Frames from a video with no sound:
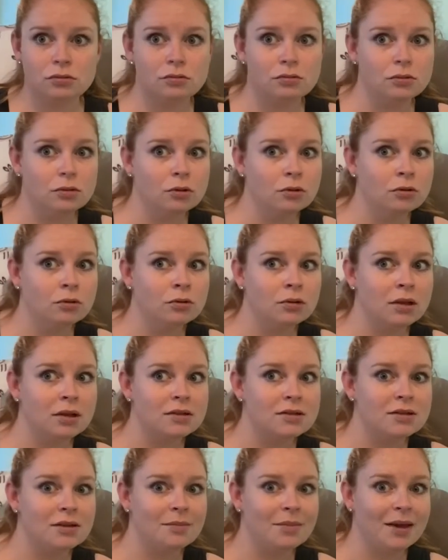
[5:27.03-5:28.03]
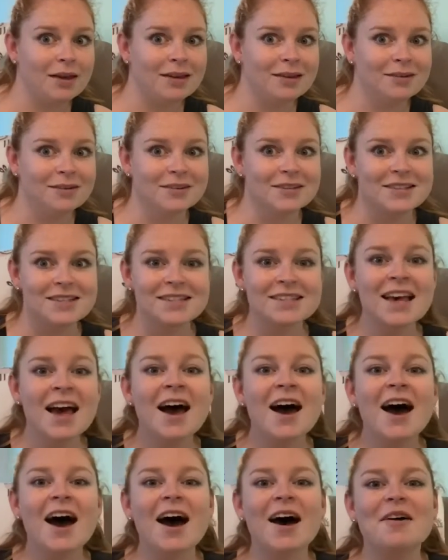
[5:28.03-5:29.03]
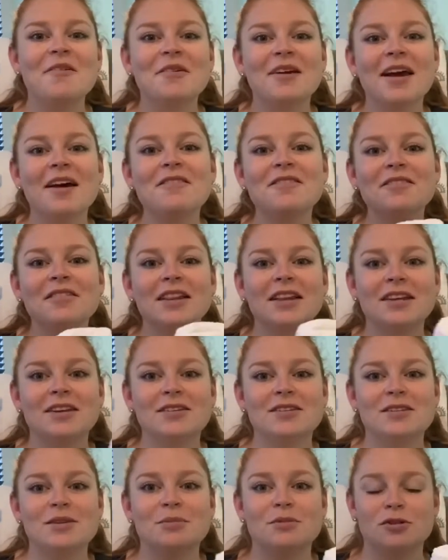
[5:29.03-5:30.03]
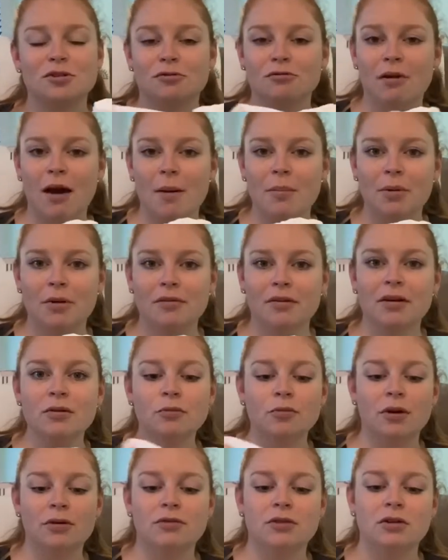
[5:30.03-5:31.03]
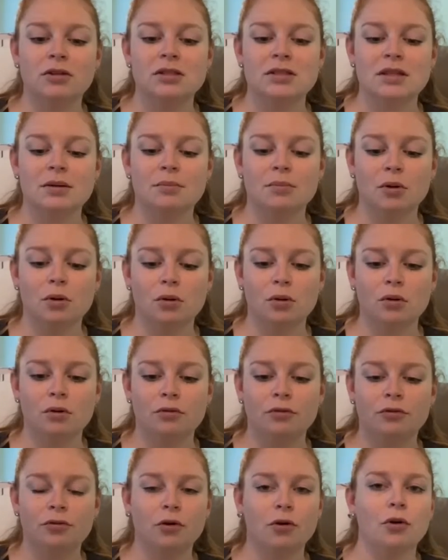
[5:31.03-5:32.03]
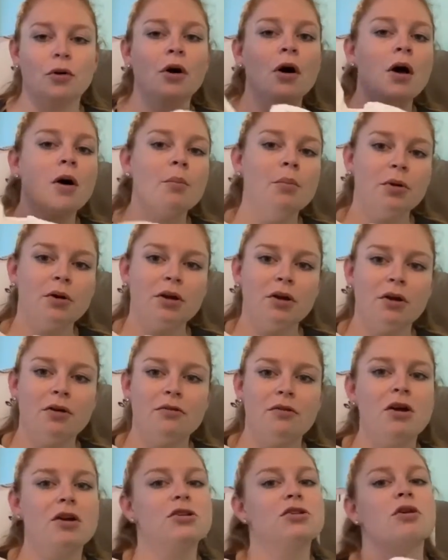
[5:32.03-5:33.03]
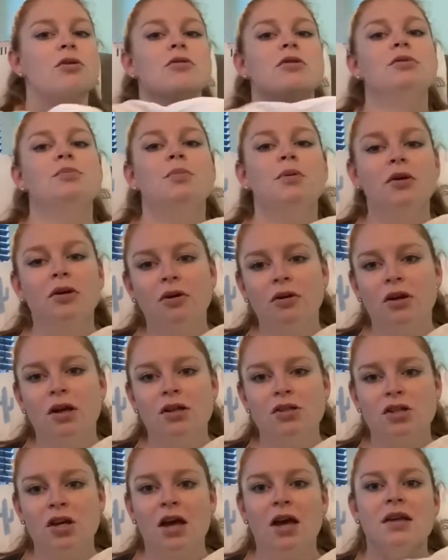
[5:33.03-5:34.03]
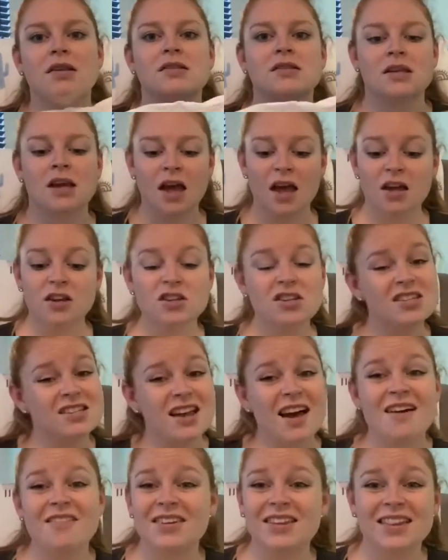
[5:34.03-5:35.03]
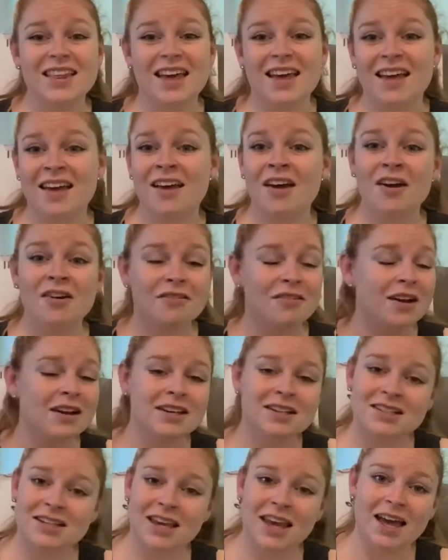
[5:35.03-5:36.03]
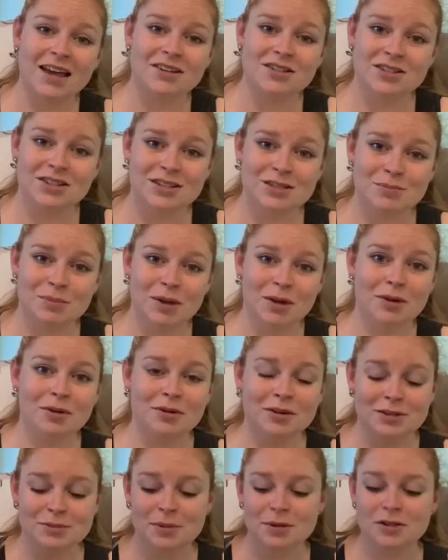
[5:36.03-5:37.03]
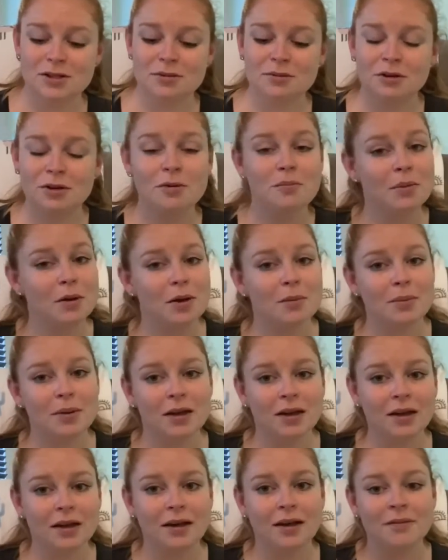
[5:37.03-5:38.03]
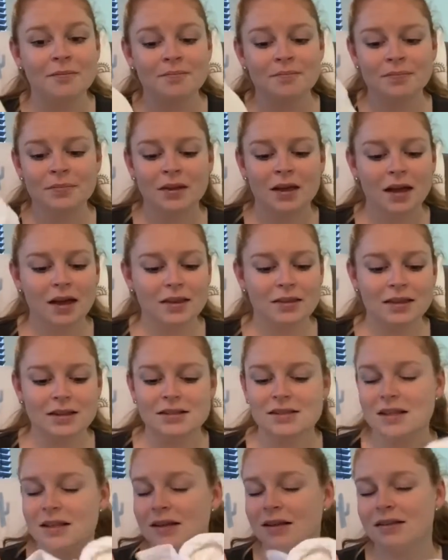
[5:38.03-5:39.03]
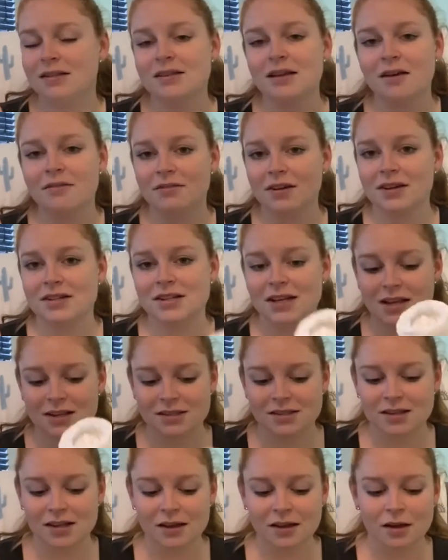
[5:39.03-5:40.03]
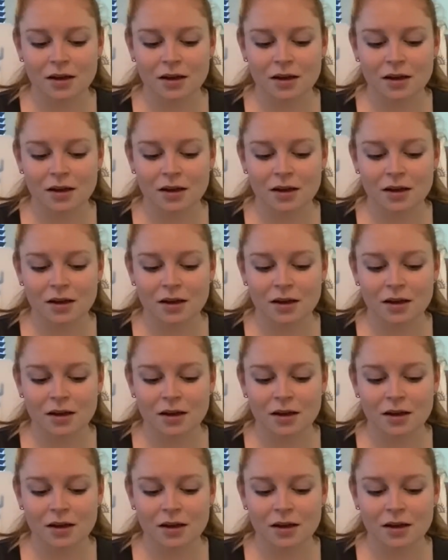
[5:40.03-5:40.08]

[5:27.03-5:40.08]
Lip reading: Oh, that's her making noises. We haven't really used them to wrap her in. We've used them more for putting over our shoulders, putting on our chest, just having there, ready to catch the spew, especially when you're burping her. These things are fantastic.